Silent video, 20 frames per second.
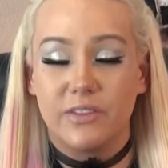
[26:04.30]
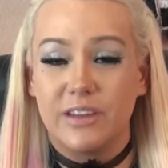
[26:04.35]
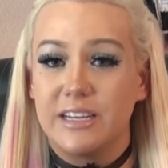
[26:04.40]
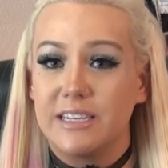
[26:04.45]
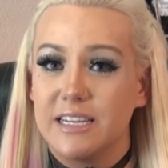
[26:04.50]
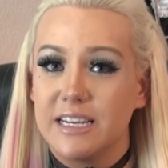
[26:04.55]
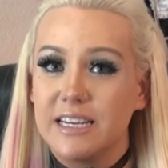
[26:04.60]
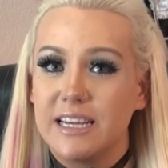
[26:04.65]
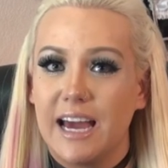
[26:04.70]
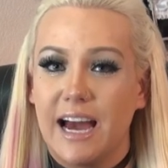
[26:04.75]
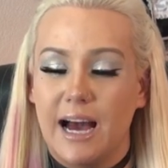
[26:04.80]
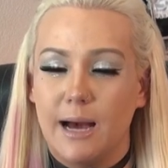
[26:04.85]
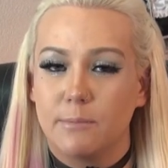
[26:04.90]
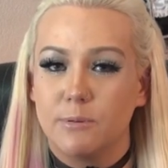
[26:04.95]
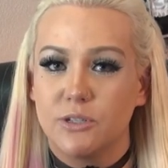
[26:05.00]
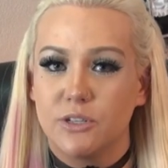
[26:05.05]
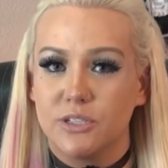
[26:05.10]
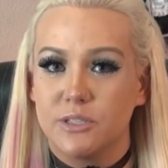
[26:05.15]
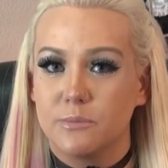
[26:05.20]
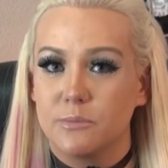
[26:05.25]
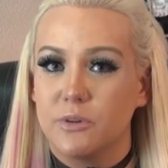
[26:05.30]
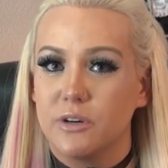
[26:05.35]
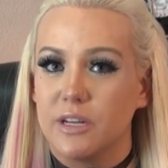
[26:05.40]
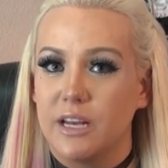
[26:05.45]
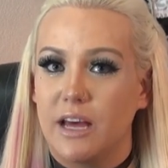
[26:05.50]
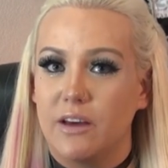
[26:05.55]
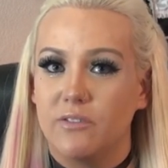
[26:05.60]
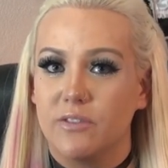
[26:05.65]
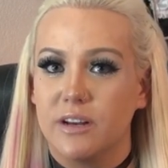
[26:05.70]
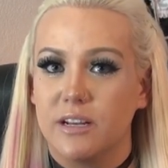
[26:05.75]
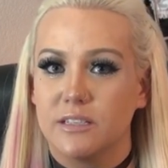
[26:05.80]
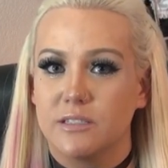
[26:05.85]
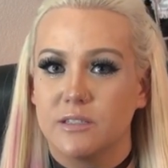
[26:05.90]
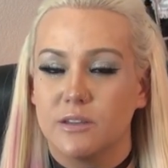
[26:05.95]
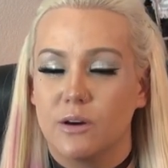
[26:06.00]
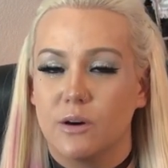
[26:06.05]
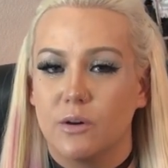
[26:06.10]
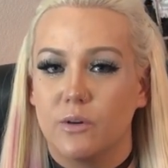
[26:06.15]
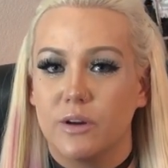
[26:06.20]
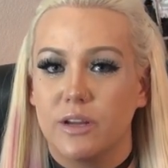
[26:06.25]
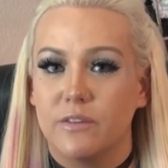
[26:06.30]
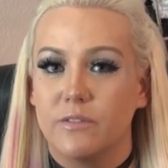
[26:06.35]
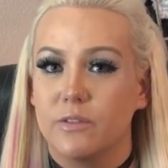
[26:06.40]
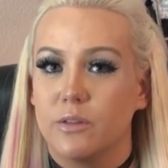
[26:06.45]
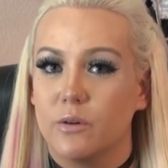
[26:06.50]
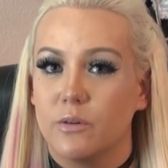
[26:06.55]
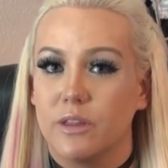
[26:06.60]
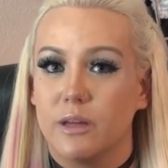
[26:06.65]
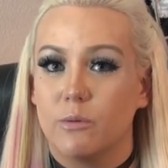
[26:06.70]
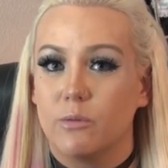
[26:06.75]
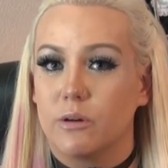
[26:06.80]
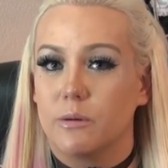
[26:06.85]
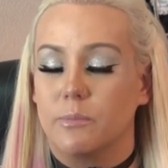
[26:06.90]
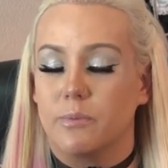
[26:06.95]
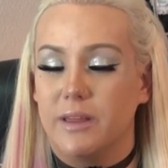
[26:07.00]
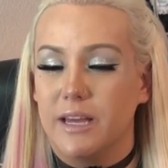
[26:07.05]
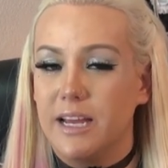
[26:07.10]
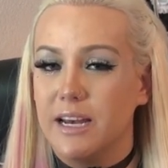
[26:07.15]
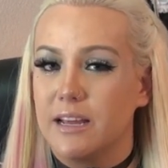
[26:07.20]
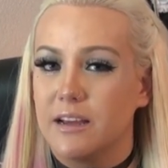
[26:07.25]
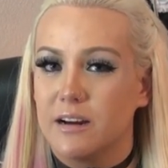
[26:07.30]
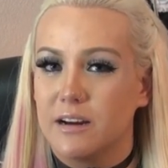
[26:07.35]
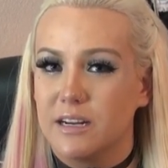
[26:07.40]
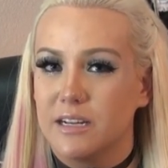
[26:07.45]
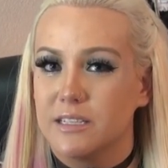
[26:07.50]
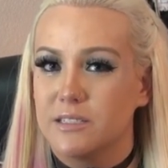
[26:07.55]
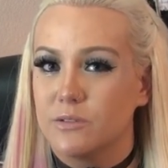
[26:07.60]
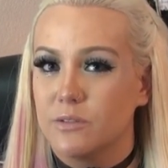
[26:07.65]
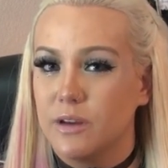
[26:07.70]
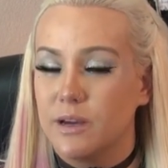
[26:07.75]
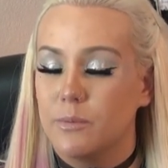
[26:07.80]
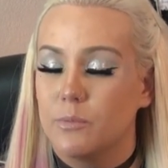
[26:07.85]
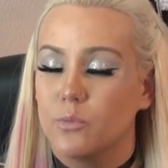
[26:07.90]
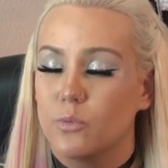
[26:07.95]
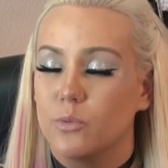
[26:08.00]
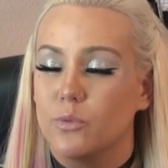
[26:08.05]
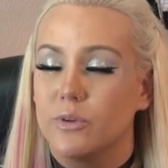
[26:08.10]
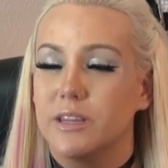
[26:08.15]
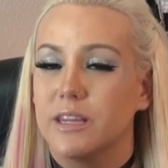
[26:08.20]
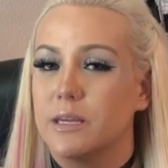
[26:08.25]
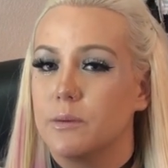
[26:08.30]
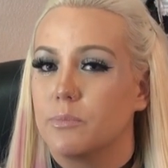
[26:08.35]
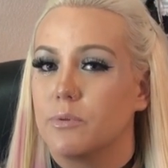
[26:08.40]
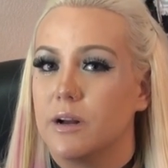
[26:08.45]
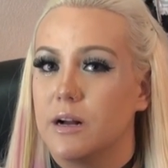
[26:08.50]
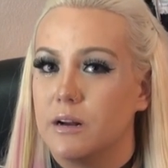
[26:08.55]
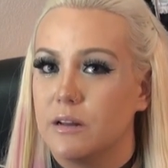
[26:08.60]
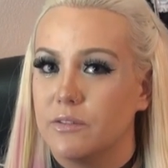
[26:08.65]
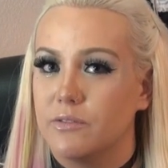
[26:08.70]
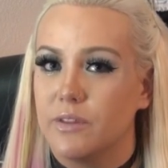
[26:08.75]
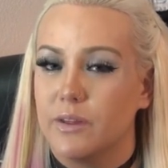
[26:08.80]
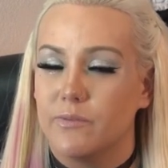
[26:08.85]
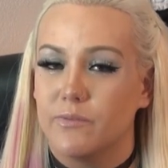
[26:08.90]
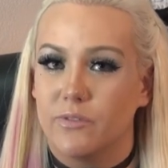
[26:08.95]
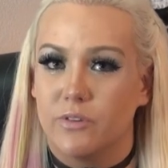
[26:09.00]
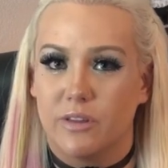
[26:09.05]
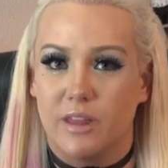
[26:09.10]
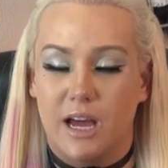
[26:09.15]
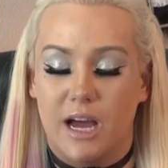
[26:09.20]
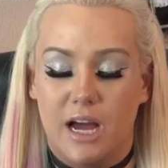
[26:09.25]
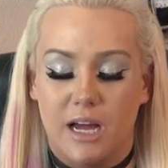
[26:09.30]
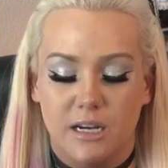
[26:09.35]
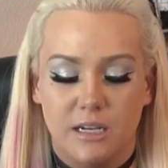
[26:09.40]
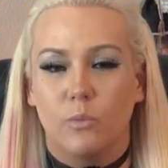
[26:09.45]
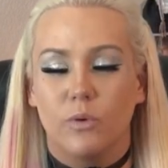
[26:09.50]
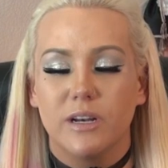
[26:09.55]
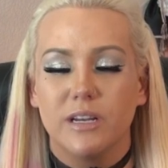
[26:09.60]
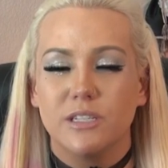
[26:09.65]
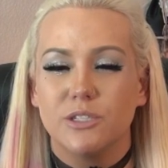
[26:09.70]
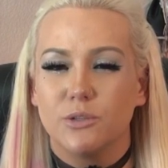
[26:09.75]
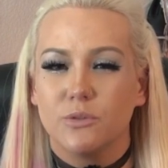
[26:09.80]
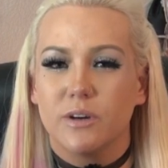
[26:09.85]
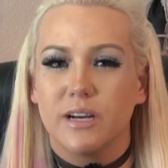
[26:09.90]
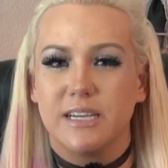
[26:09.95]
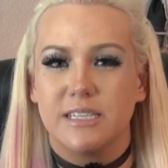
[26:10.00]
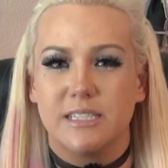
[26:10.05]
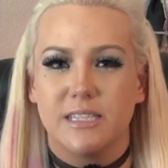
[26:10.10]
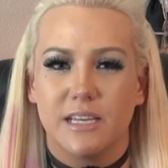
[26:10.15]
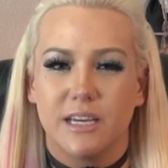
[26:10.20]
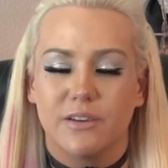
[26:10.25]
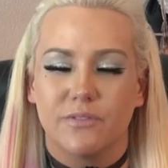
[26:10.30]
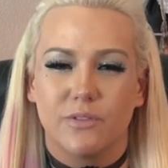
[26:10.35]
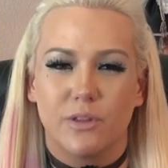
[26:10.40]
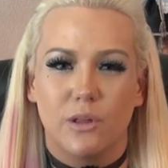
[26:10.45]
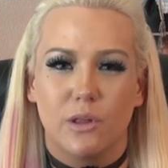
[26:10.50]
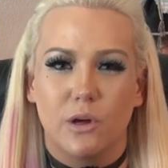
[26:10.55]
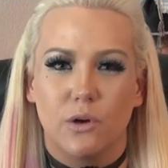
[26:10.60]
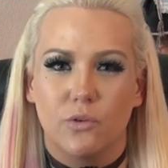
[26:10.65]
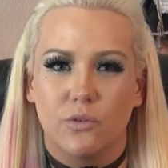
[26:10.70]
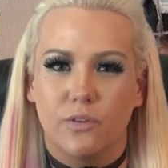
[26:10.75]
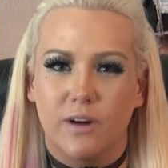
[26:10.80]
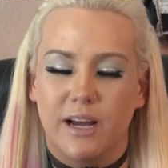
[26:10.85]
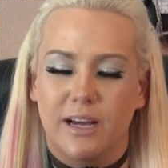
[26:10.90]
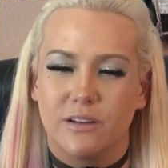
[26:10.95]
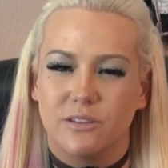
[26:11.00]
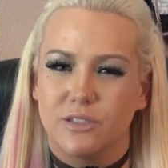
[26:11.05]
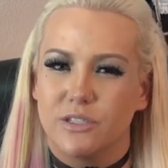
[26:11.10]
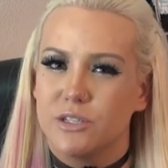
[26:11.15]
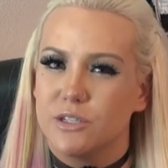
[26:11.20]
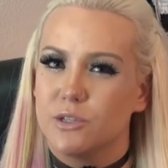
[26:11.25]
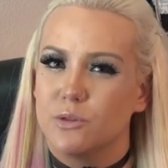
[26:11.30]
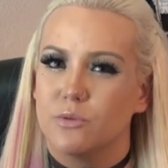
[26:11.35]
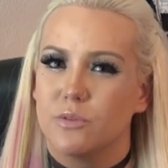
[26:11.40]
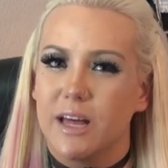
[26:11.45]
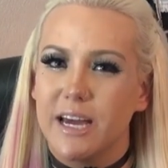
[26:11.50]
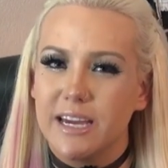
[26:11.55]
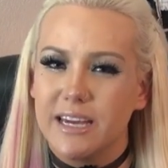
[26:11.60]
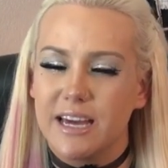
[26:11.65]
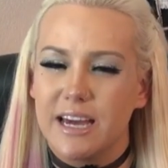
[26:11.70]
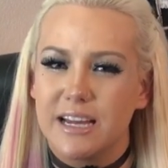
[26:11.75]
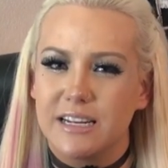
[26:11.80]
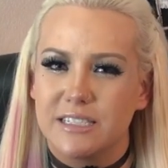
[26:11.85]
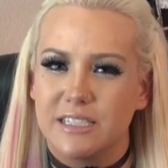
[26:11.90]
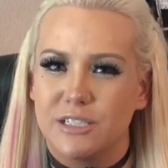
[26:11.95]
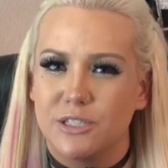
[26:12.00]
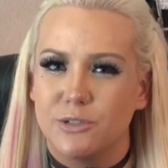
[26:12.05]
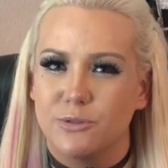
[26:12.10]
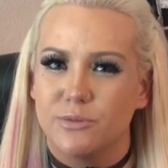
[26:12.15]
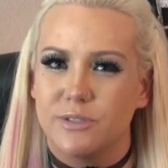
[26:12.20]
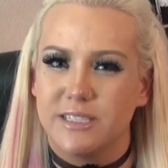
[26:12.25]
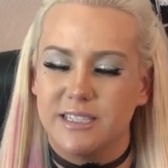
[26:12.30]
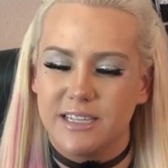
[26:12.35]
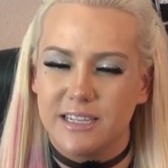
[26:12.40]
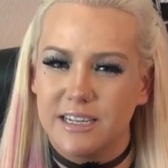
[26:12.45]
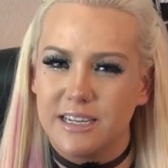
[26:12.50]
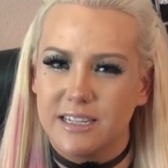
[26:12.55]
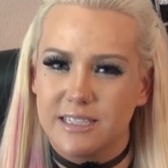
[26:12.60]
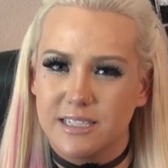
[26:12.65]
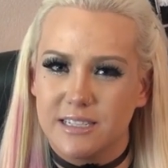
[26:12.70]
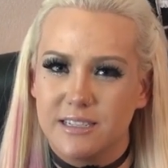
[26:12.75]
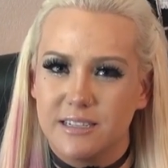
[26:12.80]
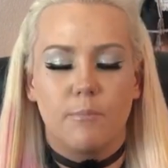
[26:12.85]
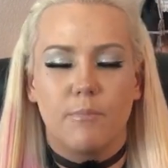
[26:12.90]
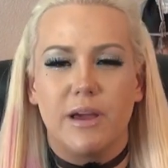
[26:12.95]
They did capture some good evidence though, even though they weren't planning on it, so I am really proud of them for that. What did you guys think of the Lowe Files? Did you like it? Did you see it?